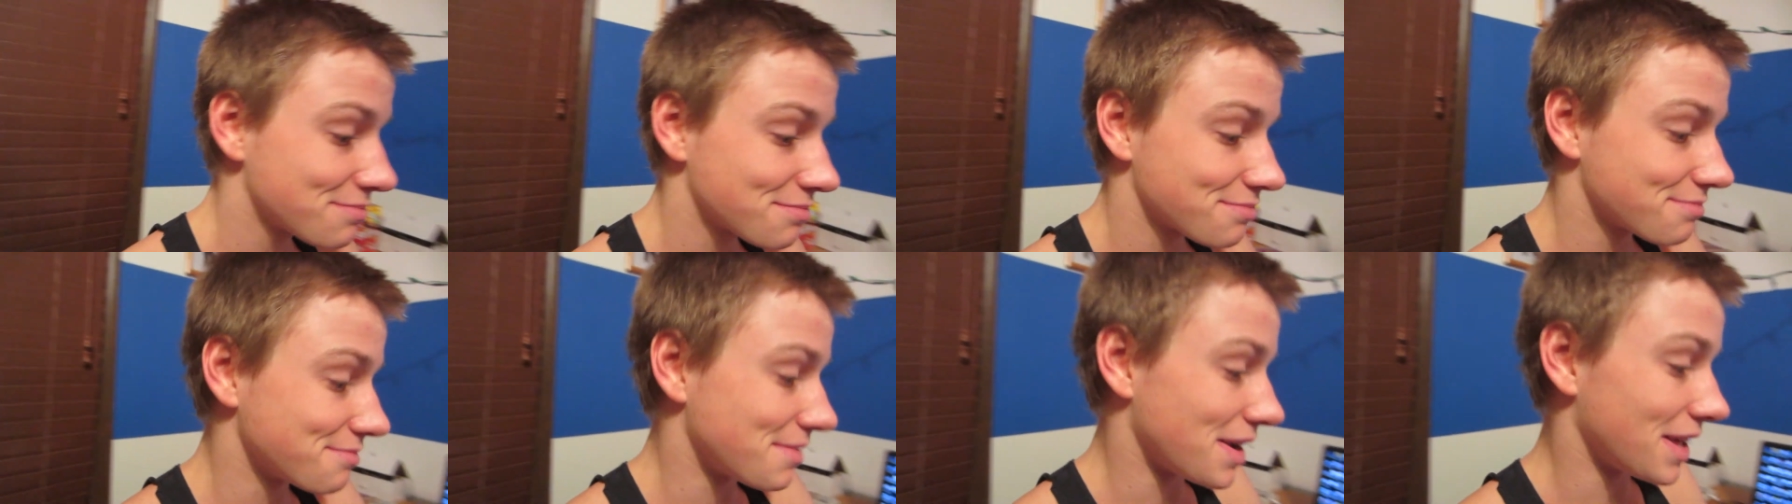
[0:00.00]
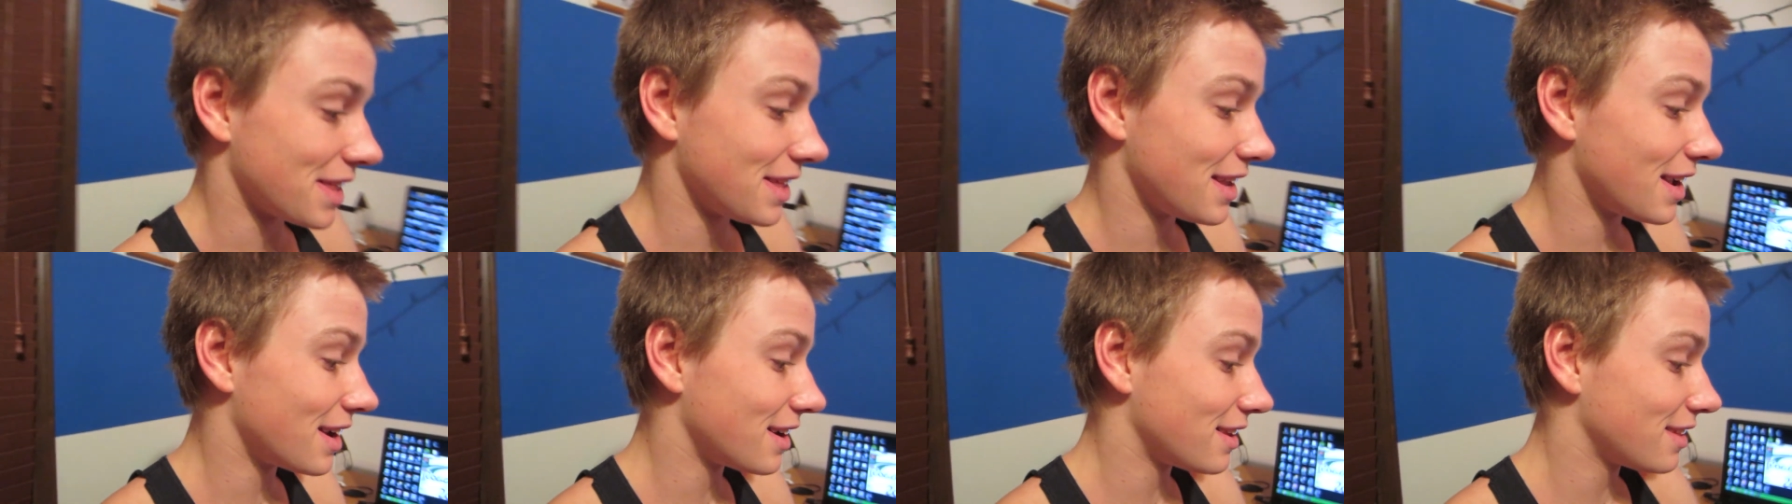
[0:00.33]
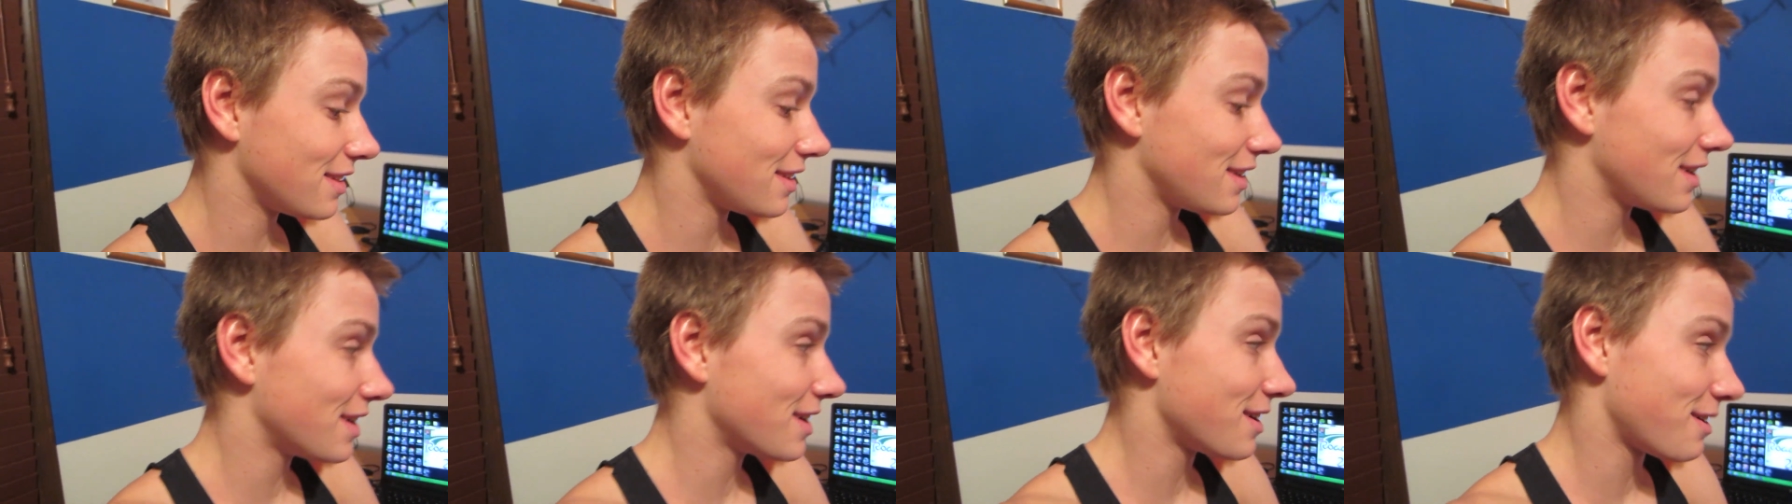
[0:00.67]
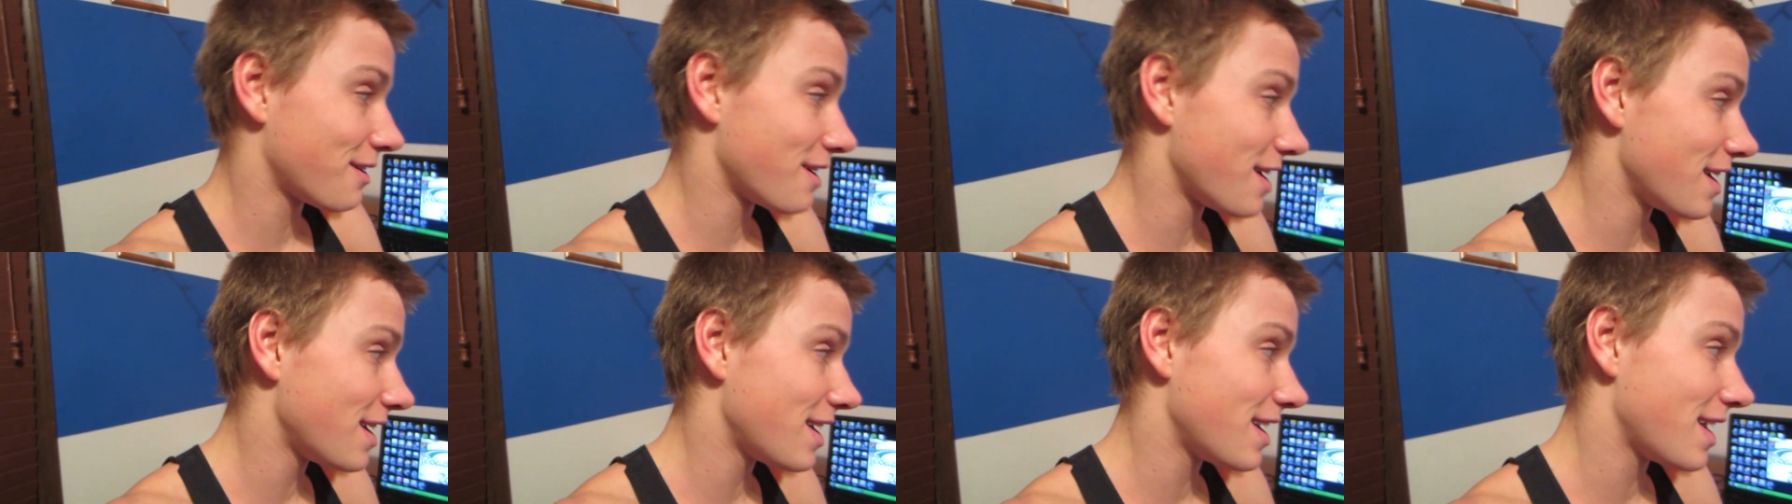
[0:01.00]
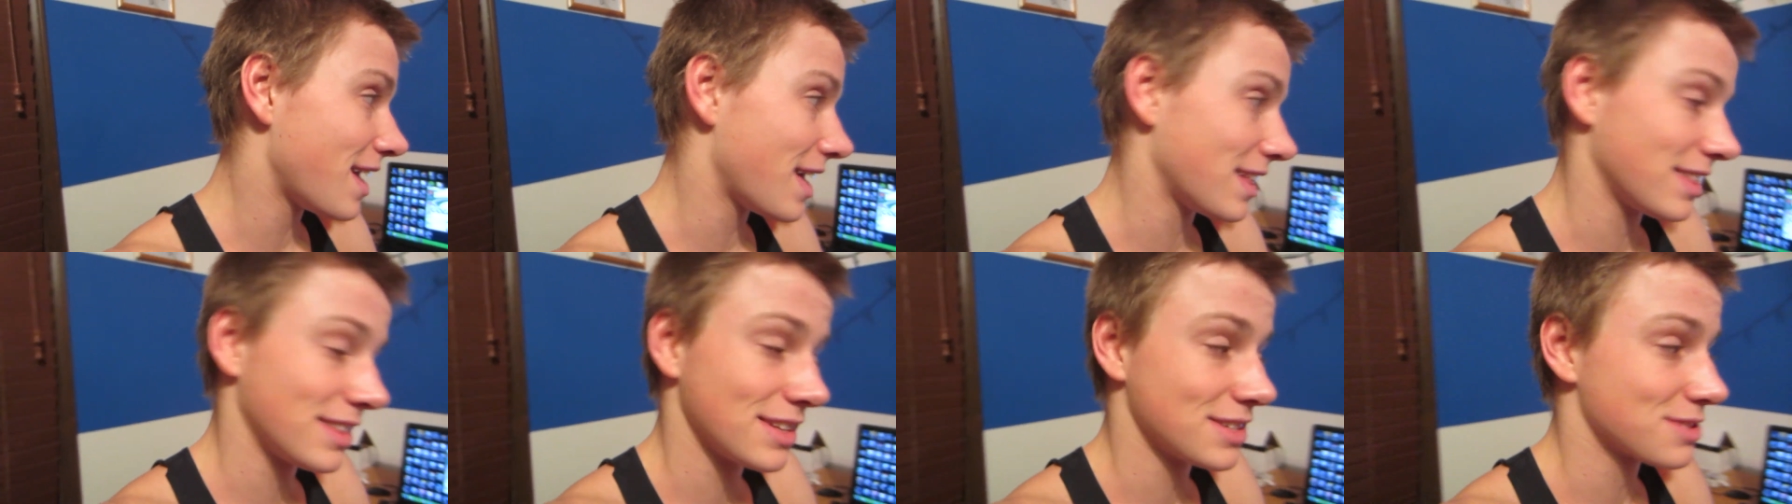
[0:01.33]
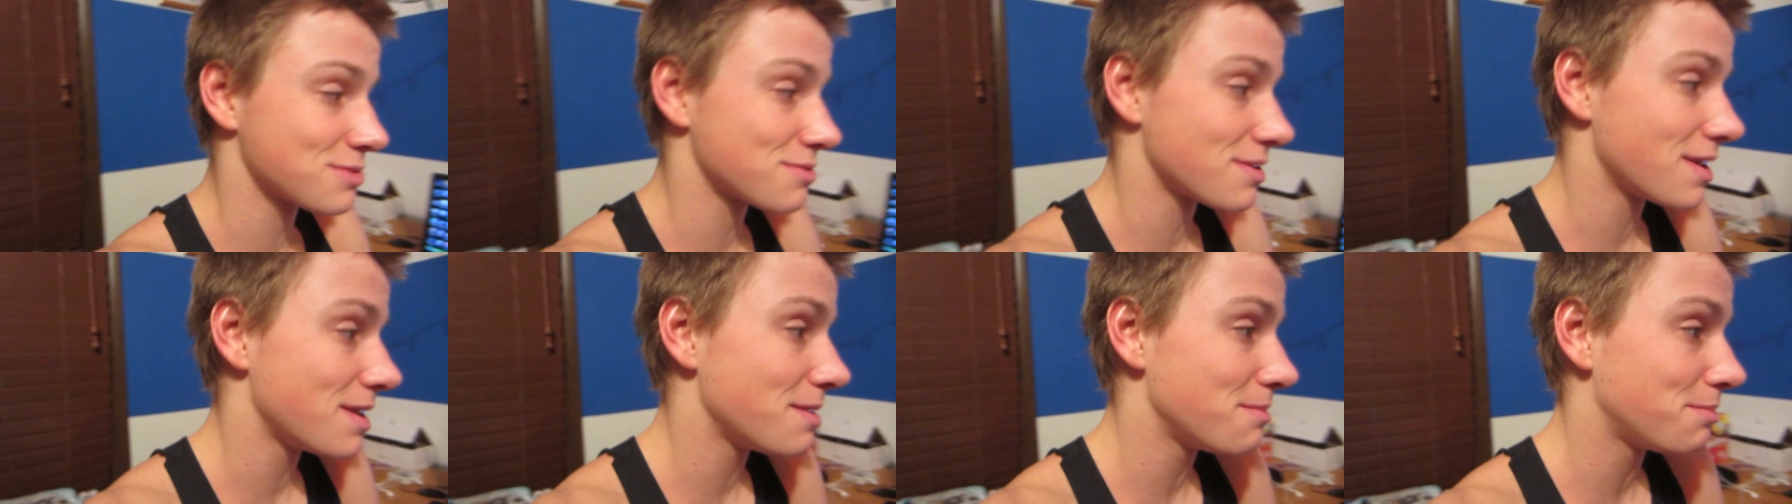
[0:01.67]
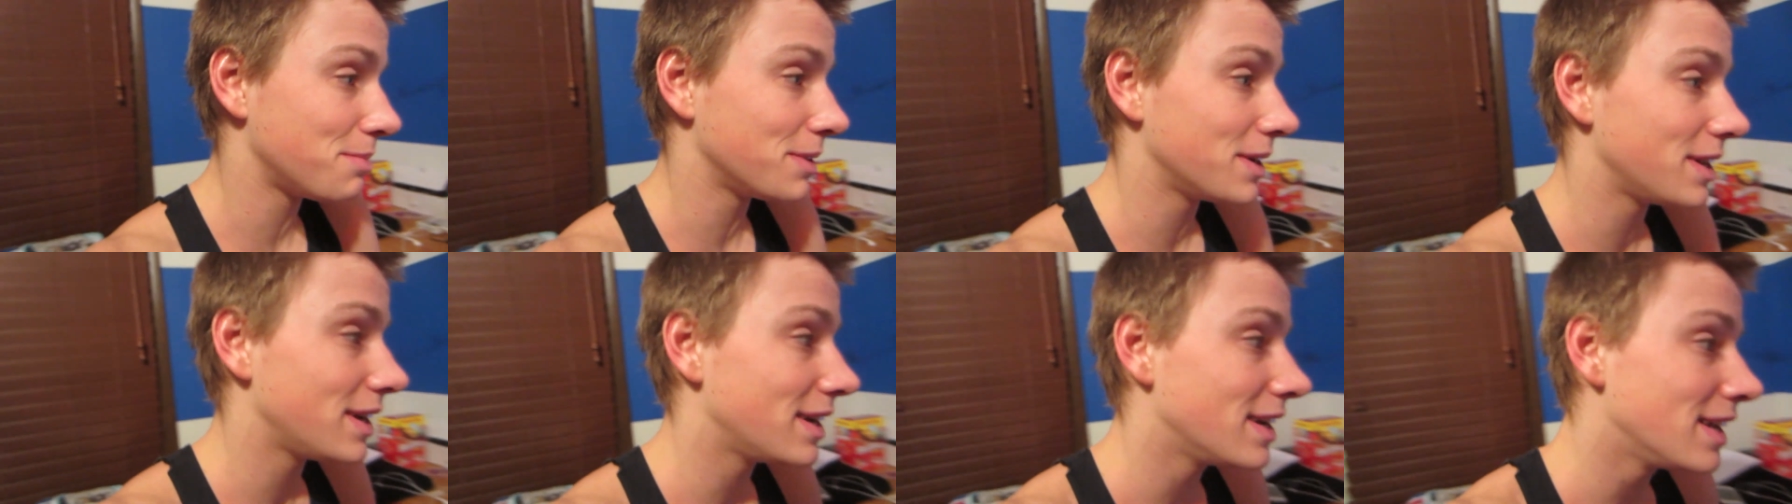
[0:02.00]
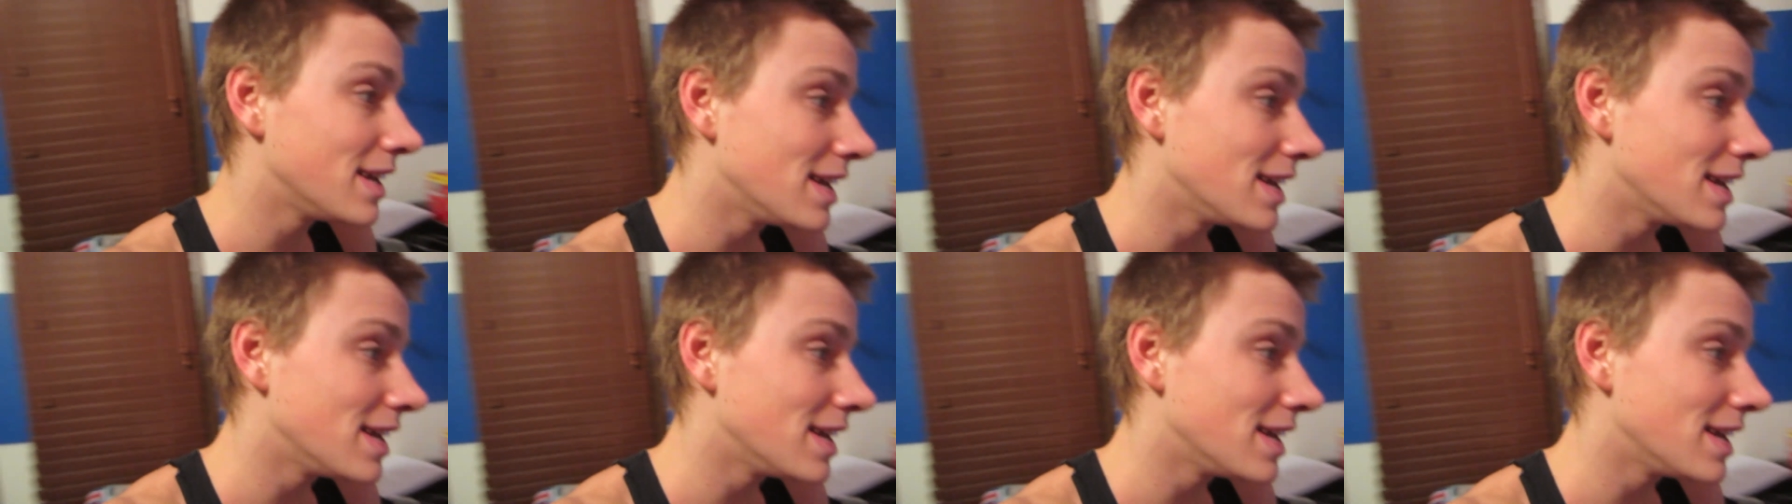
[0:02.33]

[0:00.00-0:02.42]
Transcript: by the end of the year, right at this rate. But